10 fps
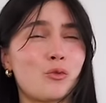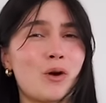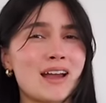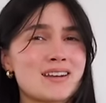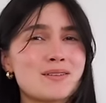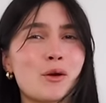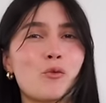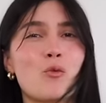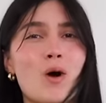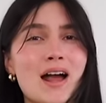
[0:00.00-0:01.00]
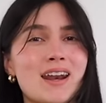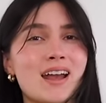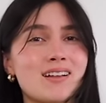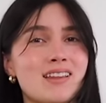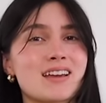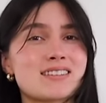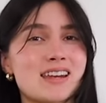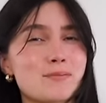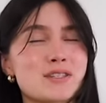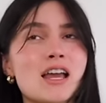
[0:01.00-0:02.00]
random. Like, why did I collect
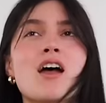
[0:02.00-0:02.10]
stamps?